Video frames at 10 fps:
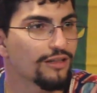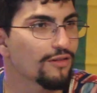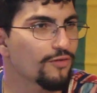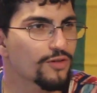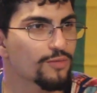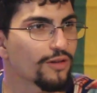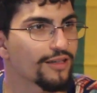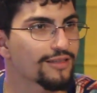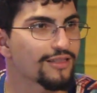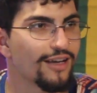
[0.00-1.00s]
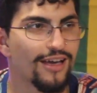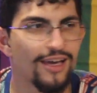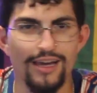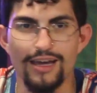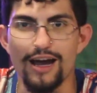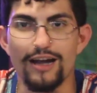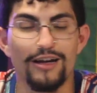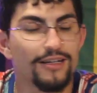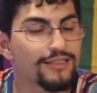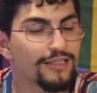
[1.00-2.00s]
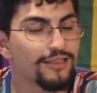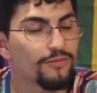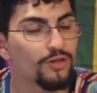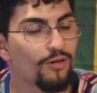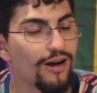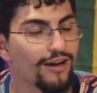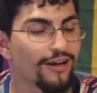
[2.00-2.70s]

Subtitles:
in the first place. I got a DWI.